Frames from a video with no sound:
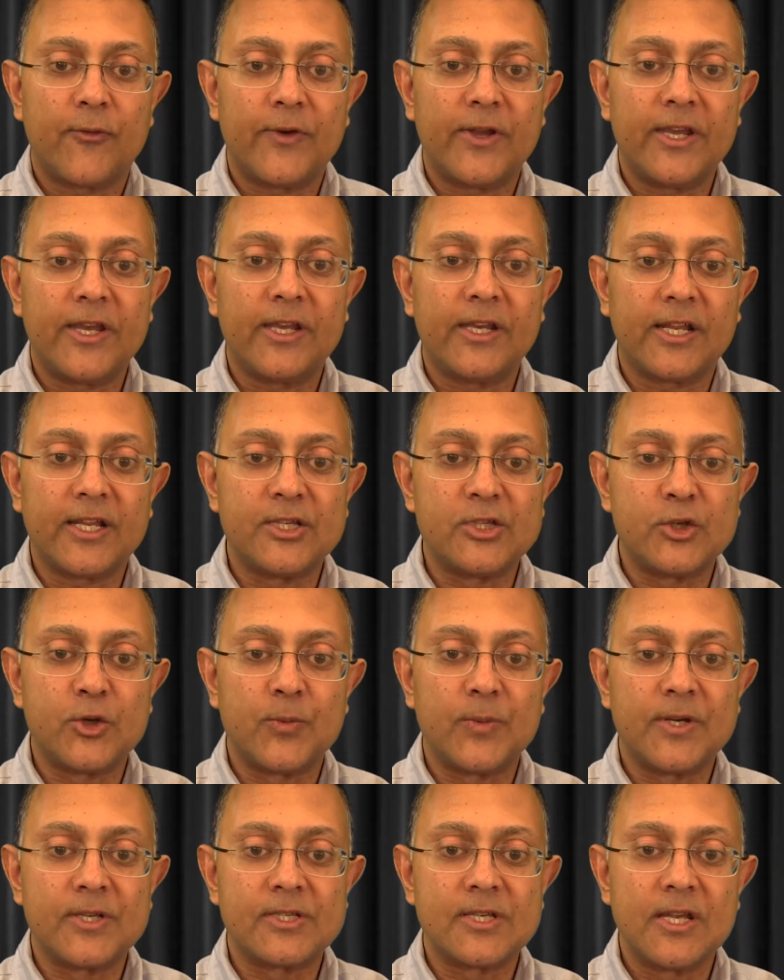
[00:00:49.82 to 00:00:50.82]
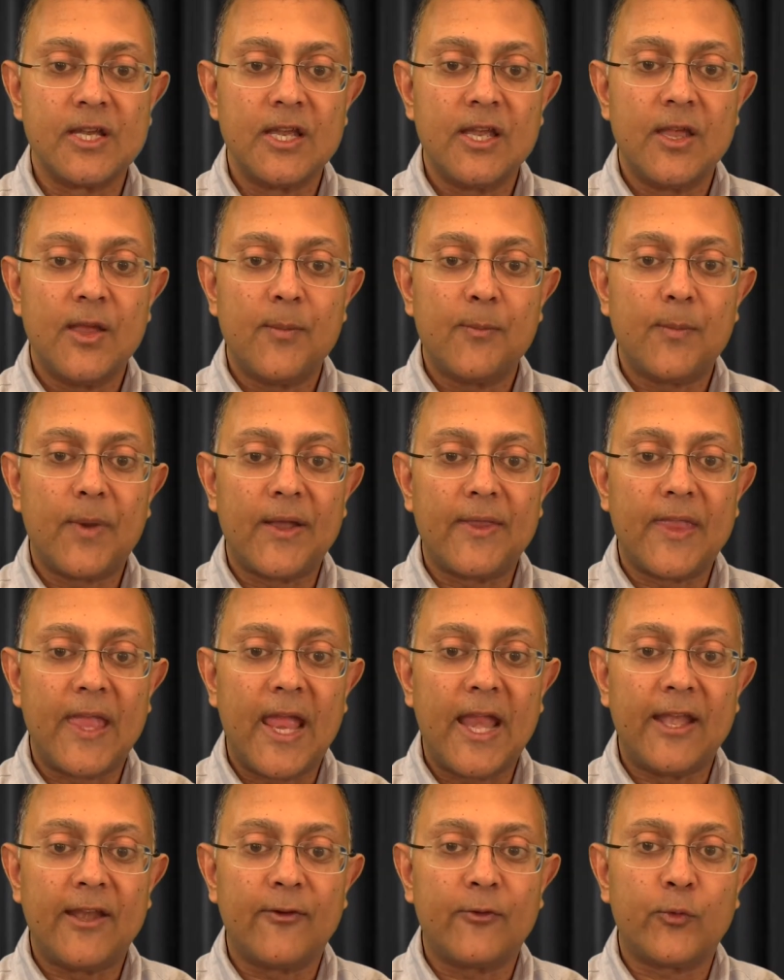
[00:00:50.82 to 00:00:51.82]
of Indian consumers by the
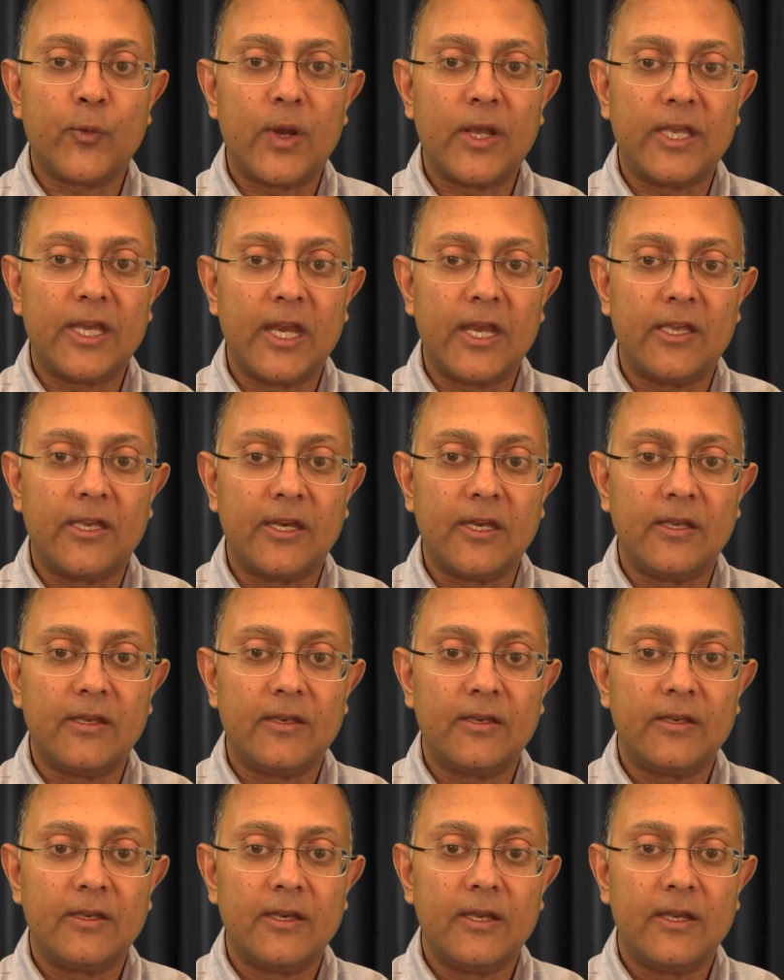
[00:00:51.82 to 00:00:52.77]
end of 2018.